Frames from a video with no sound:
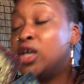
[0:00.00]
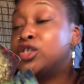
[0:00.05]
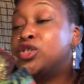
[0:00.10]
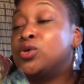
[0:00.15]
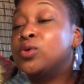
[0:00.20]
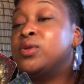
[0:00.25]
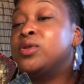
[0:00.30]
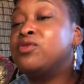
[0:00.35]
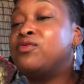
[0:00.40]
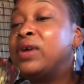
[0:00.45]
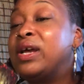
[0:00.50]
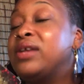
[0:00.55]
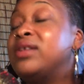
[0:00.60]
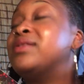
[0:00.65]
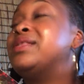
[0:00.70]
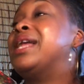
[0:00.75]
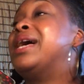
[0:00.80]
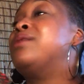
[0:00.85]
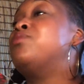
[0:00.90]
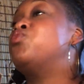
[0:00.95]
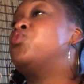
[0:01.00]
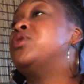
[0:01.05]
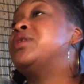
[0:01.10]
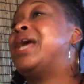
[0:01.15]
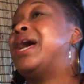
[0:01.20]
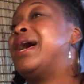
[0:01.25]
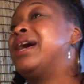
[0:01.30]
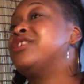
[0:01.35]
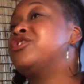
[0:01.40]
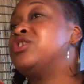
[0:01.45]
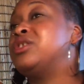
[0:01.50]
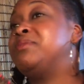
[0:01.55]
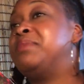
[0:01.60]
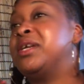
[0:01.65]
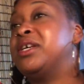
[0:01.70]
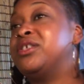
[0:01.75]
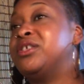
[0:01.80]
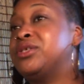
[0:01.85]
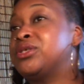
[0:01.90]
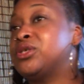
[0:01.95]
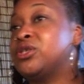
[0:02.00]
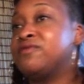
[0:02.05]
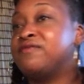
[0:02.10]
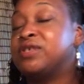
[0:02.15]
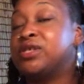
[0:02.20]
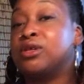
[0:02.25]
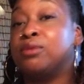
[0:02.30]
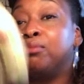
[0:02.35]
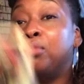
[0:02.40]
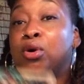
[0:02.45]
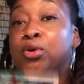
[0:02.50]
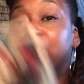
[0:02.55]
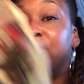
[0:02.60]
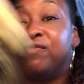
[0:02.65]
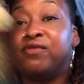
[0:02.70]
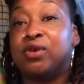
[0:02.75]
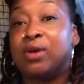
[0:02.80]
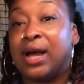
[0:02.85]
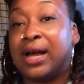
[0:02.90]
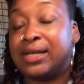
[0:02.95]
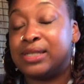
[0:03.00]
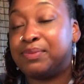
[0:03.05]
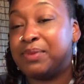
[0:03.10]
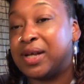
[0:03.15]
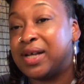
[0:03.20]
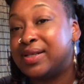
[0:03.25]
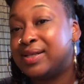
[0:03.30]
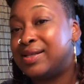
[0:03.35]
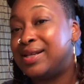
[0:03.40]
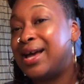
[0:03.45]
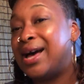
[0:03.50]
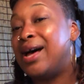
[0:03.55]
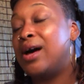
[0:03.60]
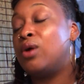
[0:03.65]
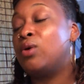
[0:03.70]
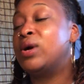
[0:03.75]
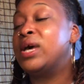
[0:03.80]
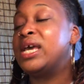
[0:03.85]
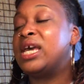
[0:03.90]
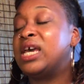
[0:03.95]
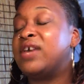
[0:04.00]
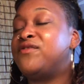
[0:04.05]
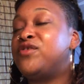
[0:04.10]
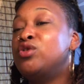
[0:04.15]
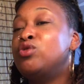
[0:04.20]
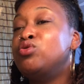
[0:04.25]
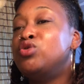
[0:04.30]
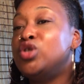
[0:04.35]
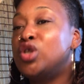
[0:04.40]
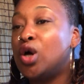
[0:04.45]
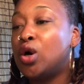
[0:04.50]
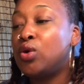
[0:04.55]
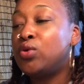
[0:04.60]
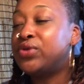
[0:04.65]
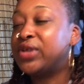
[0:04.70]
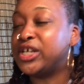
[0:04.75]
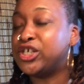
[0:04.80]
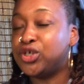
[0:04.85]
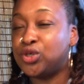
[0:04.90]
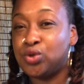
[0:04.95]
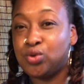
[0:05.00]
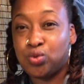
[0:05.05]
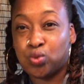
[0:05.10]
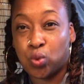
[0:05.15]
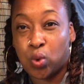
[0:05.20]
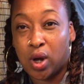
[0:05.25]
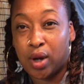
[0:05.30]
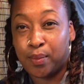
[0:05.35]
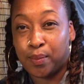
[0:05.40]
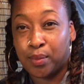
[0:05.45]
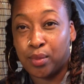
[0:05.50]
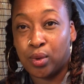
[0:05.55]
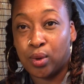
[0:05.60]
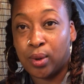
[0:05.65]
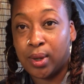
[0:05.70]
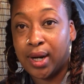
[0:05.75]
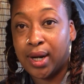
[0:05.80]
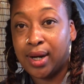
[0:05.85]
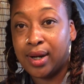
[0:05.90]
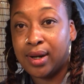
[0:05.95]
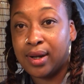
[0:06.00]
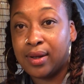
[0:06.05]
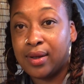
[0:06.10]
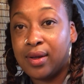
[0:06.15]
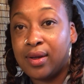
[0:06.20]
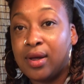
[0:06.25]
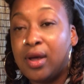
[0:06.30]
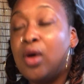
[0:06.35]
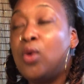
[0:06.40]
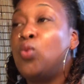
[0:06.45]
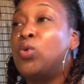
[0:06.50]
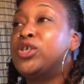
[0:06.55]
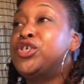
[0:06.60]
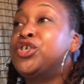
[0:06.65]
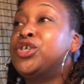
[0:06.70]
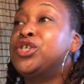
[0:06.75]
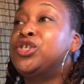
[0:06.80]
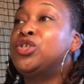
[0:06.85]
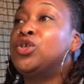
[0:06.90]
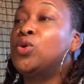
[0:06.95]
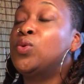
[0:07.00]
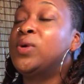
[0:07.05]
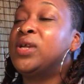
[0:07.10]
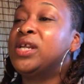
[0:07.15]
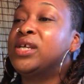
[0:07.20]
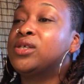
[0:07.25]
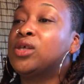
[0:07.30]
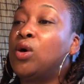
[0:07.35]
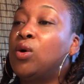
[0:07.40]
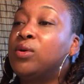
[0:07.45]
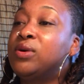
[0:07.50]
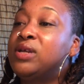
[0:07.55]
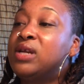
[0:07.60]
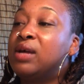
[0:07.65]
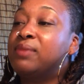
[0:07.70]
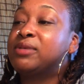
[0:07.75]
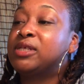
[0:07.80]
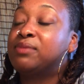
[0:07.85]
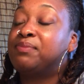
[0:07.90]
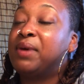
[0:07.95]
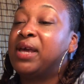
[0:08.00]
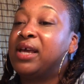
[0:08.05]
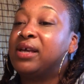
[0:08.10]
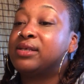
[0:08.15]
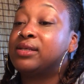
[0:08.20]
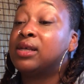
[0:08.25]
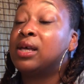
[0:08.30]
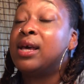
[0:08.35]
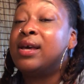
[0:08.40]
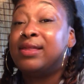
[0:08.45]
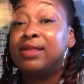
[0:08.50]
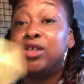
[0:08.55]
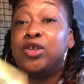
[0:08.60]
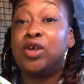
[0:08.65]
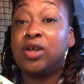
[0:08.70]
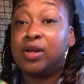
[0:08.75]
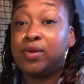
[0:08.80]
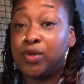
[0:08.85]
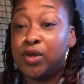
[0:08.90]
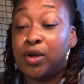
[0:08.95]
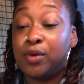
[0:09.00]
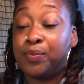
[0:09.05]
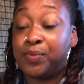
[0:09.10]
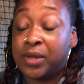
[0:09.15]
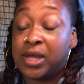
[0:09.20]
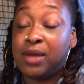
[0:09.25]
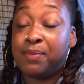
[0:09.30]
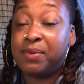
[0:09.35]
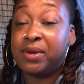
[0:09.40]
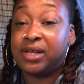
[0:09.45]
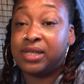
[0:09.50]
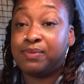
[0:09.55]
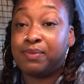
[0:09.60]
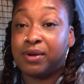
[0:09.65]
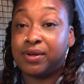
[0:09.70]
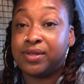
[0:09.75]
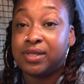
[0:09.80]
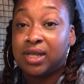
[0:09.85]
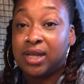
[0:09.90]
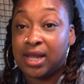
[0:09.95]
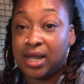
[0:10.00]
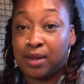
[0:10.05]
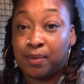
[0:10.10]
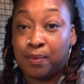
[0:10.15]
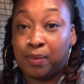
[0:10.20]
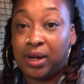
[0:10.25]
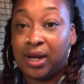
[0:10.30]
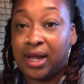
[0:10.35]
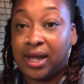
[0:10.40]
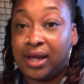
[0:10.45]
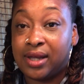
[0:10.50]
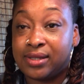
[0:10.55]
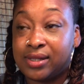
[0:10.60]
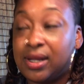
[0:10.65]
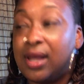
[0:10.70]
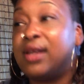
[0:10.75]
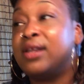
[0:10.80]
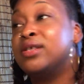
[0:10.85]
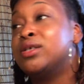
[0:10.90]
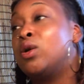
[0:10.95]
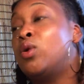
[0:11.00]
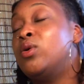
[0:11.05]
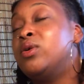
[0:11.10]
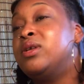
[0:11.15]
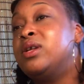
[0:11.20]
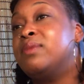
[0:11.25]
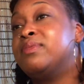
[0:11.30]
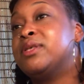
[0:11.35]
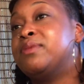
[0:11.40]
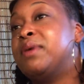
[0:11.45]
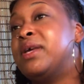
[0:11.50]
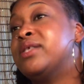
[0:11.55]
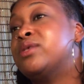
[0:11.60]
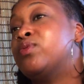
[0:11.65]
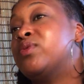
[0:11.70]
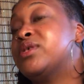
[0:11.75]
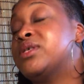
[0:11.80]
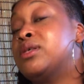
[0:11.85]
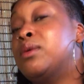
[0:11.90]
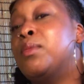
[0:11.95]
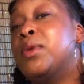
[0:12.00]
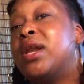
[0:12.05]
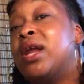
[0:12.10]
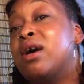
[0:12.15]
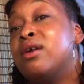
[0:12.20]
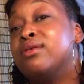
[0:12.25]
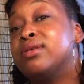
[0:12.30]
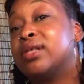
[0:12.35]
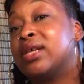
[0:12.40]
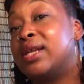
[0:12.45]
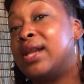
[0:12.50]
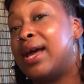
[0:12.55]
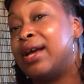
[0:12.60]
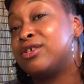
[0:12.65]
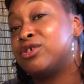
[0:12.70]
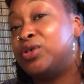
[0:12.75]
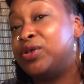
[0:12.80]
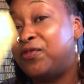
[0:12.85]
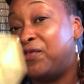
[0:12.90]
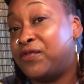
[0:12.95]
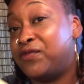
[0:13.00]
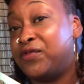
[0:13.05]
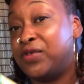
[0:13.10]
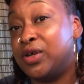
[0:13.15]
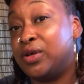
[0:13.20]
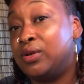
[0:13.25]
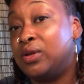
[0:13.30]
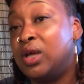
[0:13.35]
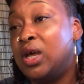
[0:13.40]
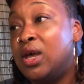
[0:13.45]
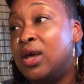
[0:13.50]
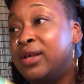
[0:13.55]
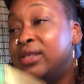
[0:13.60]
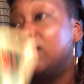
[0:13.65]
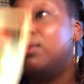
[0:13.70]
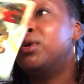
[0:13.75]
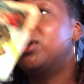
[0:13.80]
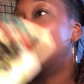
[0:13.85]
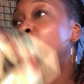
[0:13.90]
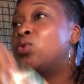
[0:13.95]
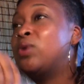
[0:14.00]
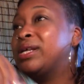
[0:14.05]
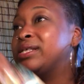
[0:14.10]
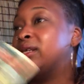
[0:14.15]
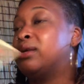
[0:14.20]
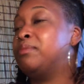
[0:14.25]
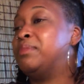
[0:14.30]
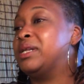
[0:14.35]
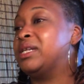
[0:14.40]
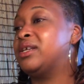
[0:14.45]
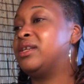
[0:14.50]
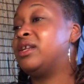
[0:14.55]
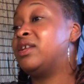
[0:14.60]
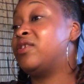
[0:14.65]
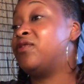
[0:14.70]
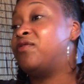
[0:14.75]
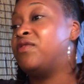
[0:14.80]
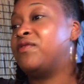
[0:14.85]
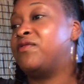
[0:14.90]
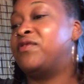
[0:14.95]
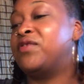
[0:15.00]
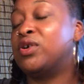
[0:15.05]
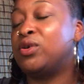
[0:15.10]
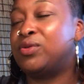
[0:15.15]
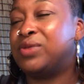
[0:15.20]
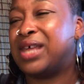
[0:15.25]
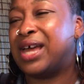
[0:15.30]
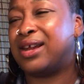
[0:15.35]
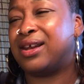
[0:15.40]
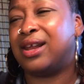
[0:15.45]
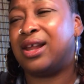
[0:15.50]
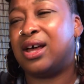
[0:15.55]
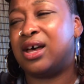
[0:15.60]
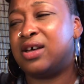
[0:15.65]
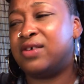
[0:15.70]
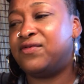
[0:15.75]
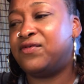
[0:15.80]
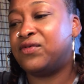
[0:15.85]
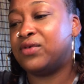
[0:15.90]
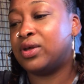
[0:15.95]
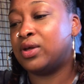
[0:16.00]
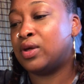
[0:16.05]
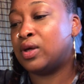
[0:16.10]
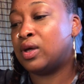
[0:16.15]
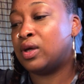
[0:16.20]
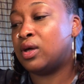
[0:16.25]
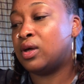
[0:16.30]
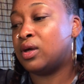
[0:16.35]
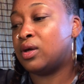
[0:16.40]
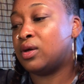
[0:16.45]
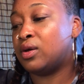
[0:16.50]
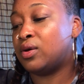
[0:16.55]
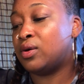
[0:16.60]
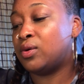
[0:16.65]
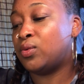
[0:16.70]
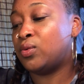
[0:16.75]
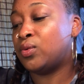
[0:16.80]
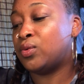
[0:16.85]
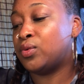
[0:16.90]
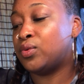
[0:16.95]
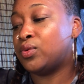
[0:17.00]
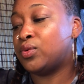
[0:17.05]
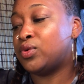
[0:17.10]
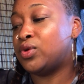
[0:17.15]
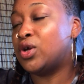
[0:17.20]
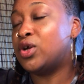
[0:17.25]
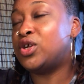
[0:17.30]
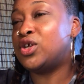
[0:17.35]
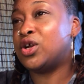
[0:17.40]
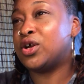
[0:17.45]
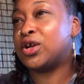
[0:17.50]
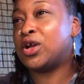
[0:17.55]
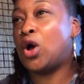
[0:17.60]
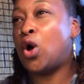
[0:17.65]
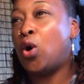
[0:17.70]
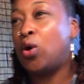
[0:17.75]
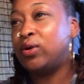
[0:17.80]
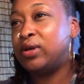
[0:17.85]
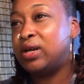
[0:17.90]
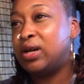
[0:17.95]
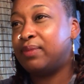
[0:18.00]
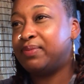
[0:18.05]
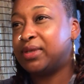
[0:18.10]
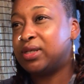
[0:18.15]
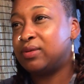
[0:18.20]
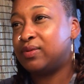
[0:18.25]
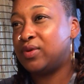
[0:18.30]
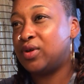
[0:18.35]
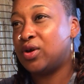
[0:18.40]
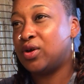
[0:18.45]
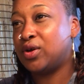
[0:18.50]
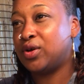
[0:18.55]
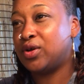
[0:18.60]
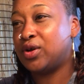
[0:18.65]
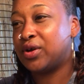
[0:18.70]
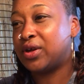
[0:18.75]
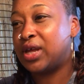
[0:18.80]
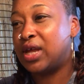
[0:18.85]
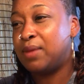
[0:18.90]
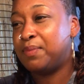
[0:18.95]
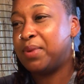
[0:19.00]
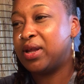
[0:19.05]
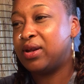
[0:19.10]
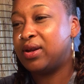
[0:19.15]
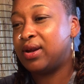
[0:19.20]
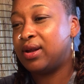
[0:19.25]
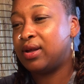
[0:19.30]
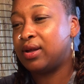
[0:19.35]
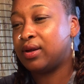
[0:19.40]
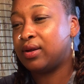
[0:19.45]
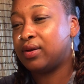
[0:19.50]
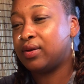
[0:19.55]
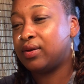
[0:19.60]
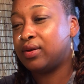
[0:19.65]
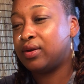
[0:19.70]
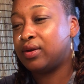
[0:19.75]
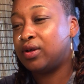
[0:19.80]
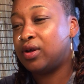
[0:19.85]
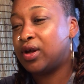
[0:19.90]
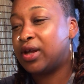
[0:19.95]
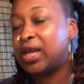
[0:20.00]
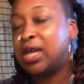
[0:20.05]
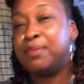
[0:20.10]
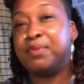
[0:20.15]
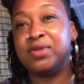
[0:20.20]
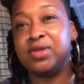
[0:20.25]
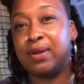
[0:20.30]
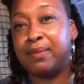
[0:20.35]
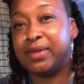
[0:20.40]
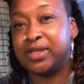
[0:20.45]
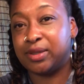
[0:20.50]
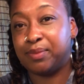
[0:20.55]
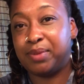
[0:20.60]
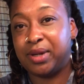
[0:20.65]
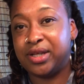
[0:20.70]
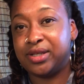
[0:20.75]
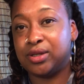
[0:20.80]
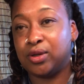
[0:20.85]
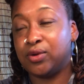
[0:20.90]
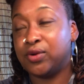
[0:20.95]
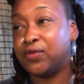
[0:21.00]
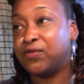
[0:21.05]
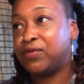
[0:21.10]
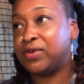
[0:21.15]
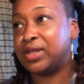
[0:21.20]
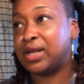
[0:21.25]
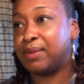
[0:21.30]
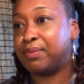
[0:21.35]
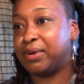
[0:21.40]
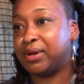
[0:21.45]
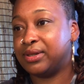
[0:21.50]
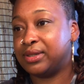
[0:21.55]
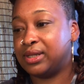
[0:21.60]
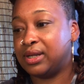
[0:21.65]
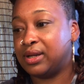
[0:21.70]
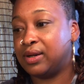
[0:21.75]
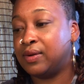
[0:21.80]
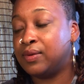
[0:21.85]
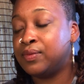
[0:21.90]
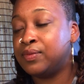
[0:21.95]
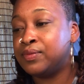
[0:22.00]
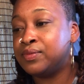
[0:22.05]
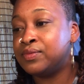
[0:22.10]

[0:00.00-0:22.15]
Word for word: Doing the right, that would actually be a disservice to both of you guys because now if you know that you want more, what you're doing is holding up space. You're, you're keeping this person in place and is holding up space where someone else can actually fulfill. Someone who has ability to fulfill that love you're you're holding up you're you're keeping you're keeping them as a placeholder for that person.